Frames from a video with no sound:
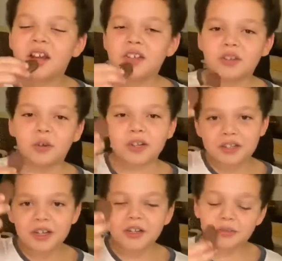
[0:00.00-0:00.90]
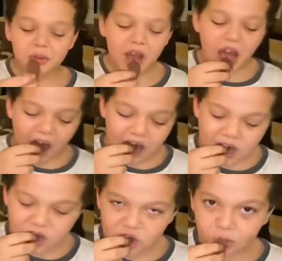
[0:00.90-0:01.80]
So let's get into it.
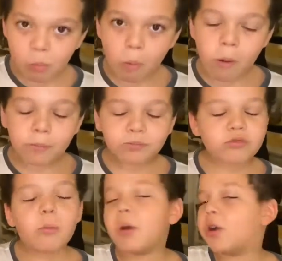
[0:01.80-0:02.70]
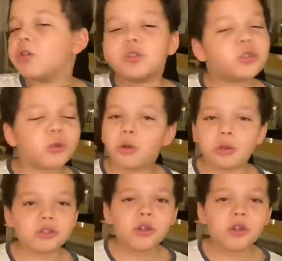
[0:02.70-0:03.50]
Oh my gosh, so good.